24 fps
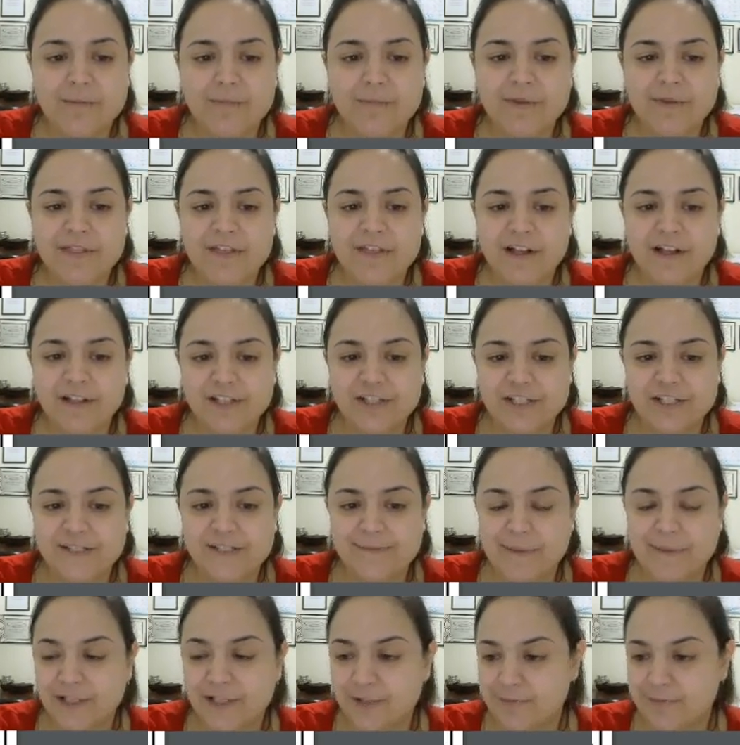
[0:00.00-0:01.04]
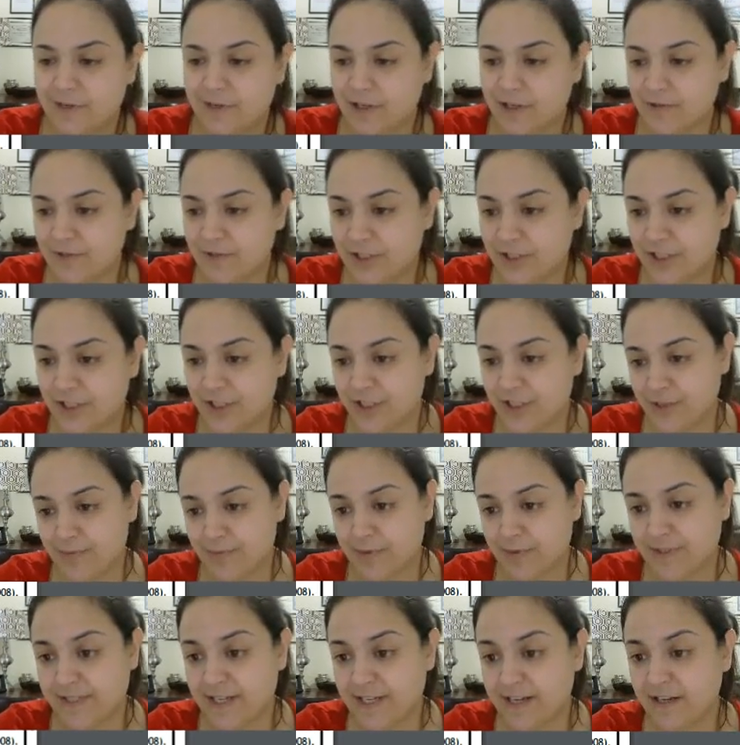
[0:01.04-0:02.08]
Pathologists benchmark, which is
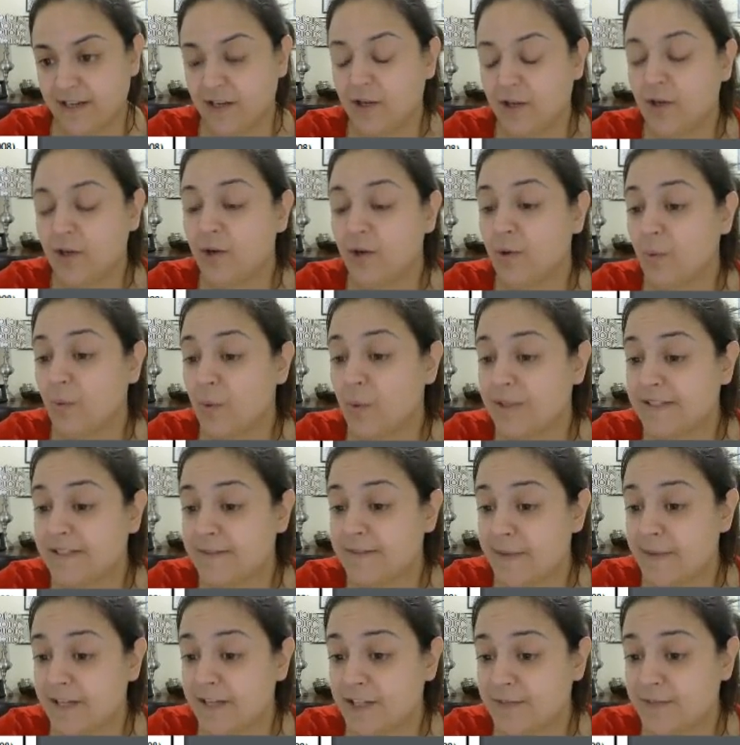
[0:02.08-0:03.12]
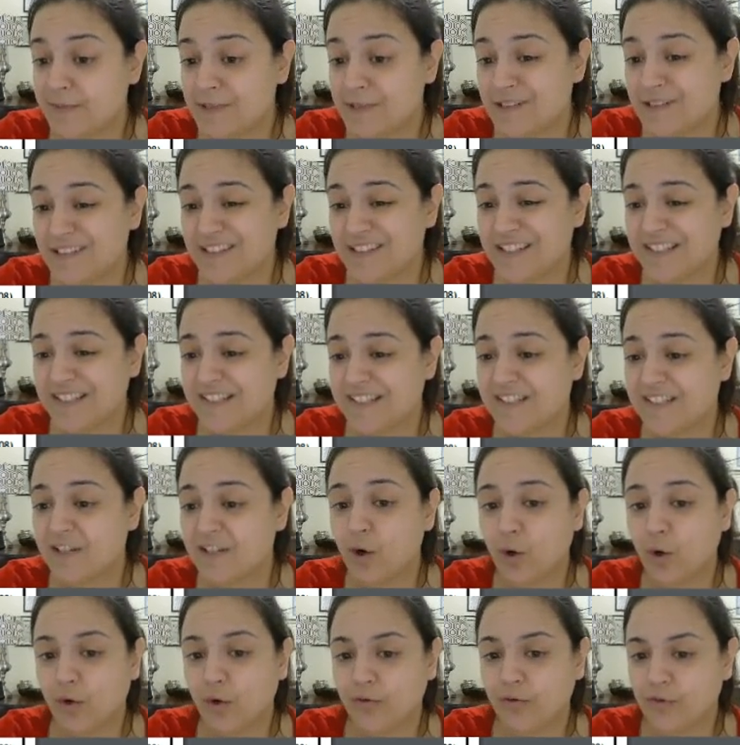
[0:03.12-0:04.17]
2%. What's a benchmark? That's the
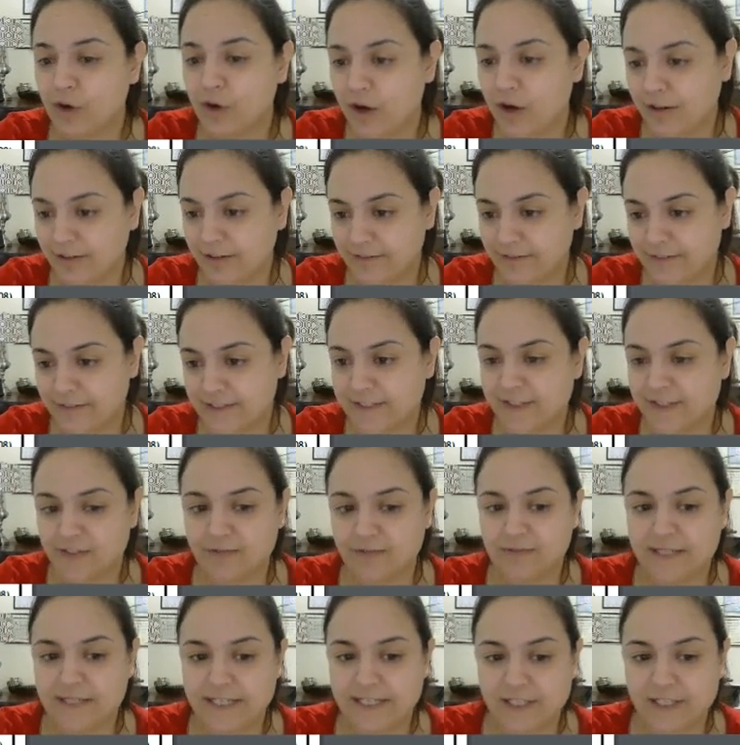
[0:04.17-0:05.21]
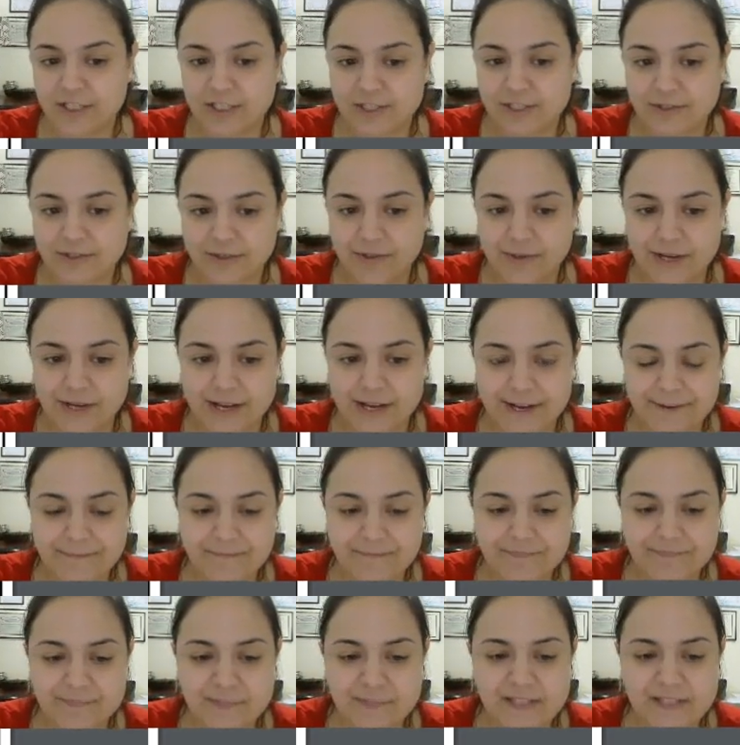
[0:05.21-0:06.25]
goal for all of us to reach,
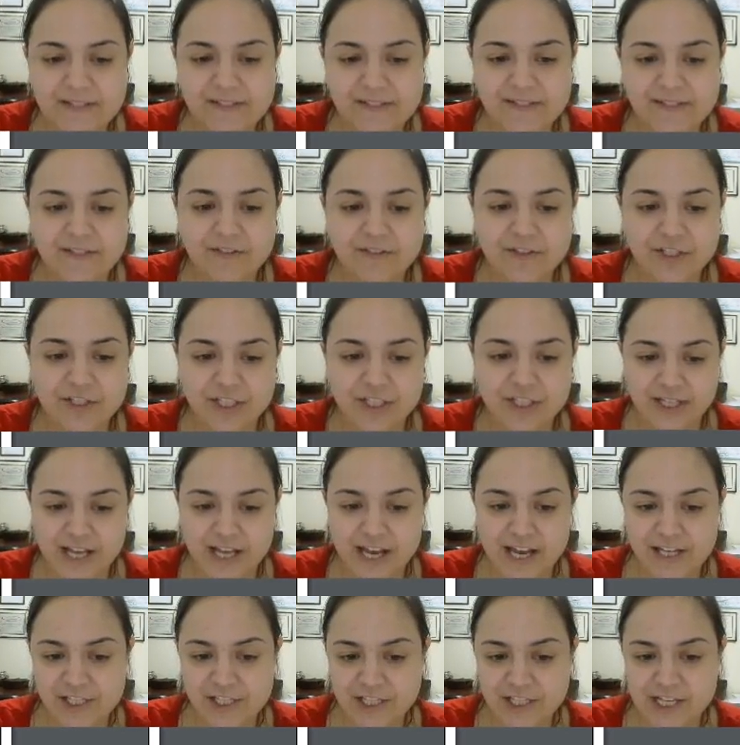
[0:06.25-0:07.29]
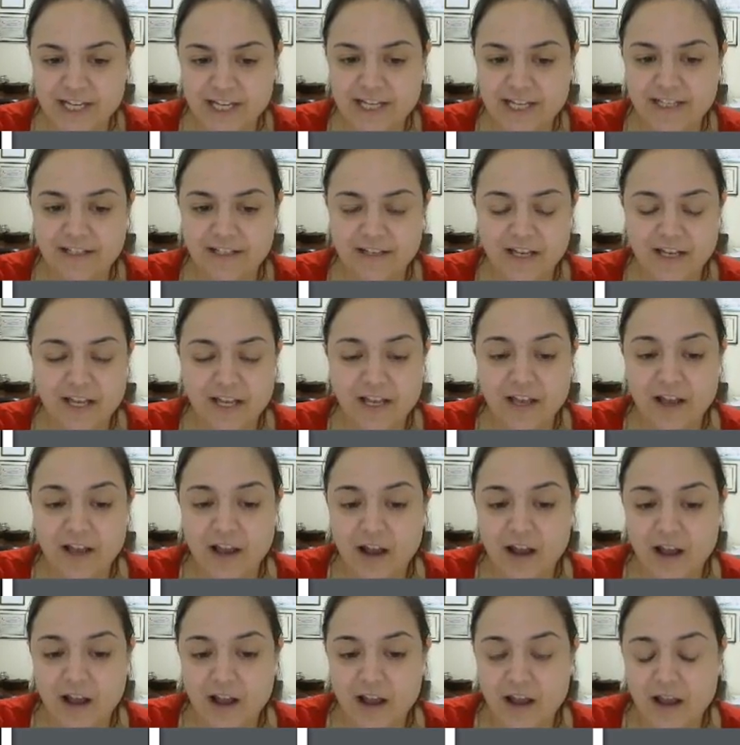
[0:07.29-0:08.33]
okay? Solution, educate
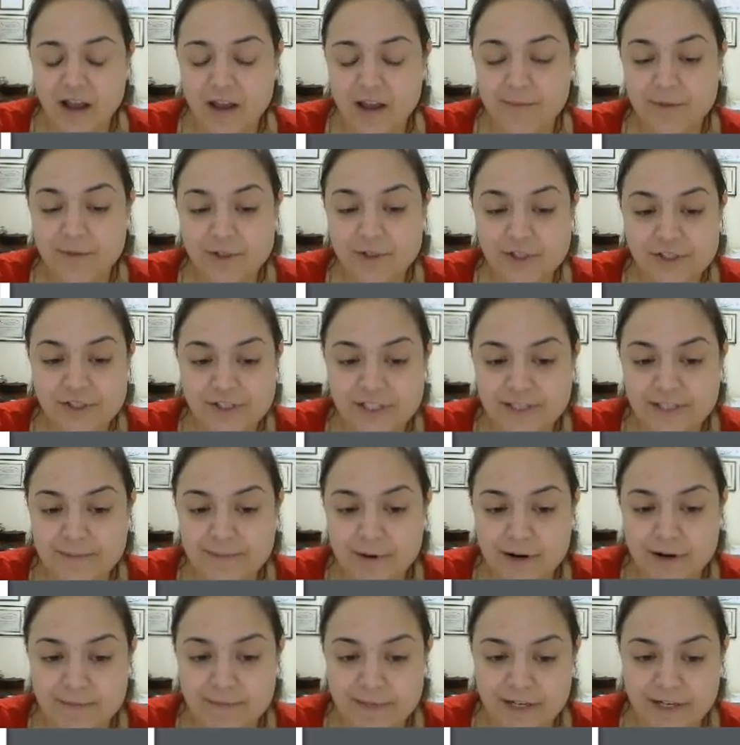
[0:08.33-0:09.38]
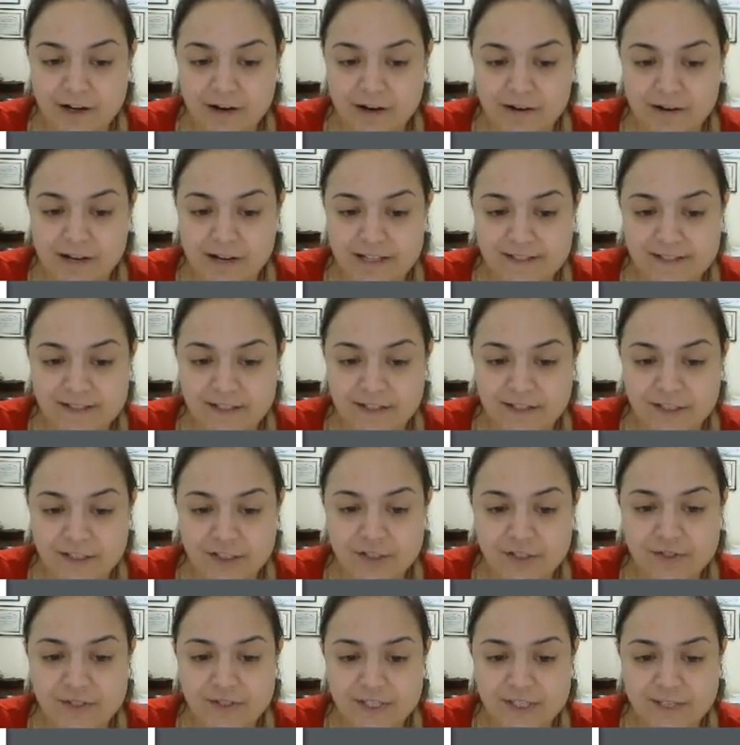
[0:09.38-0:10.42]
emergency department RNs on the
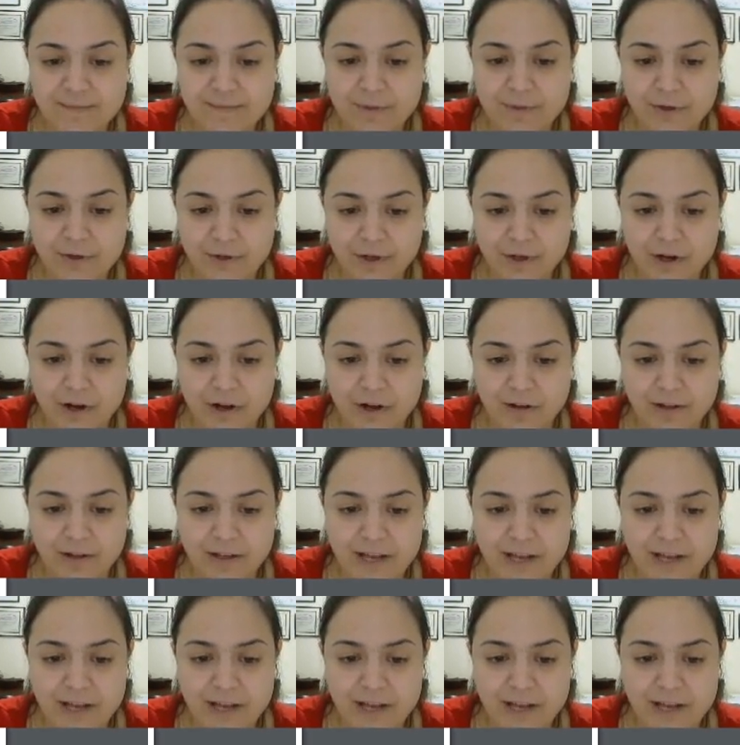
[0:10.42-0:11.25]
2-stick protocol